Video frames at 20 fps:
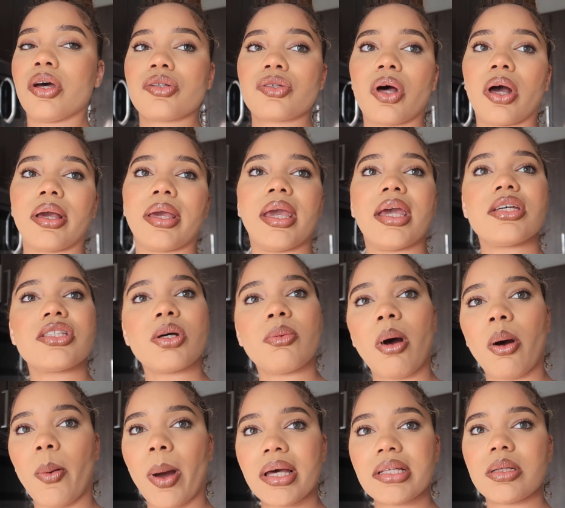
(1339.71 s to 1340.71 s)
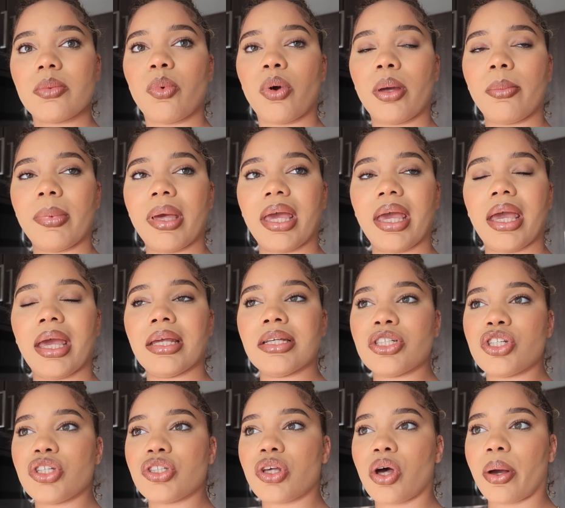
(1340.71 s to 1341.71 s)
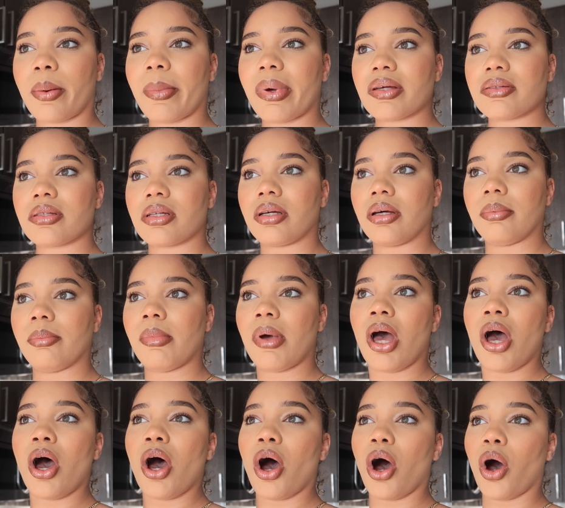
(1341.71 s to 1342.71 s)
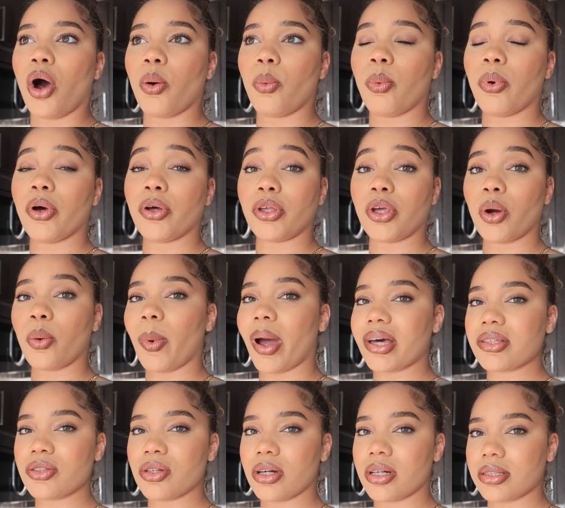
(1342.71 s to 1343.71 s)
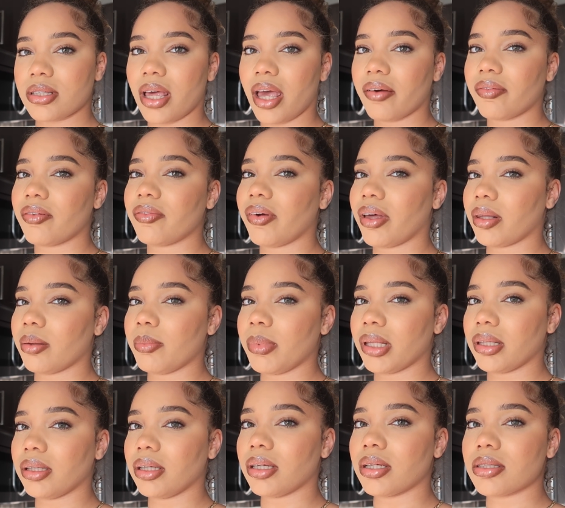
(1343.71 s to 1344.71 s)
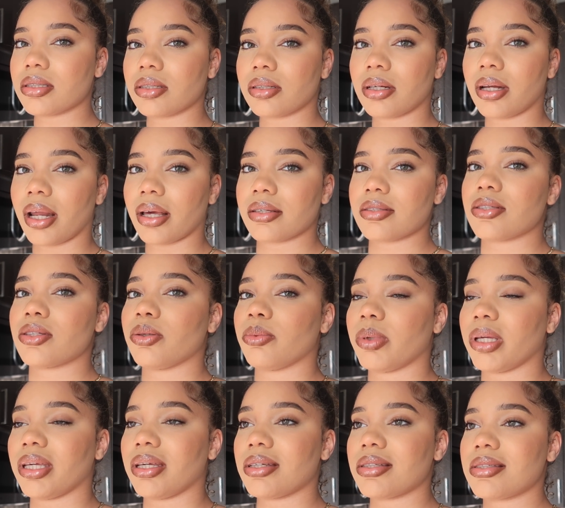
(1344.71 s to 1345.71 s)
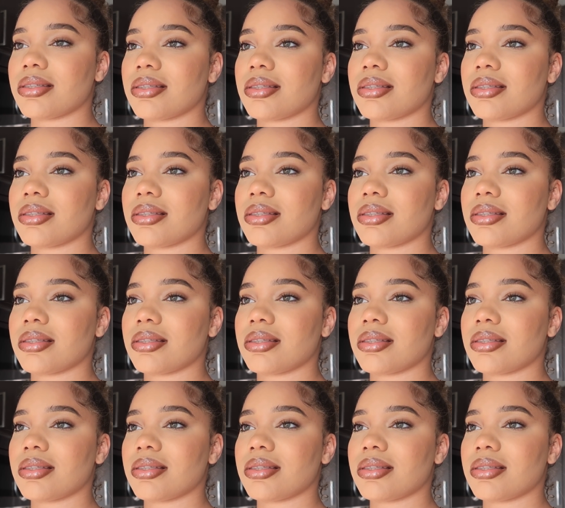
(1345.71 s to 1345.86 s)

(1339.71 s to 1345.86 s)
So I canceled my wax appointment and she's talking about some, oh, well, your waxer doesn't have availability until the next two weeks.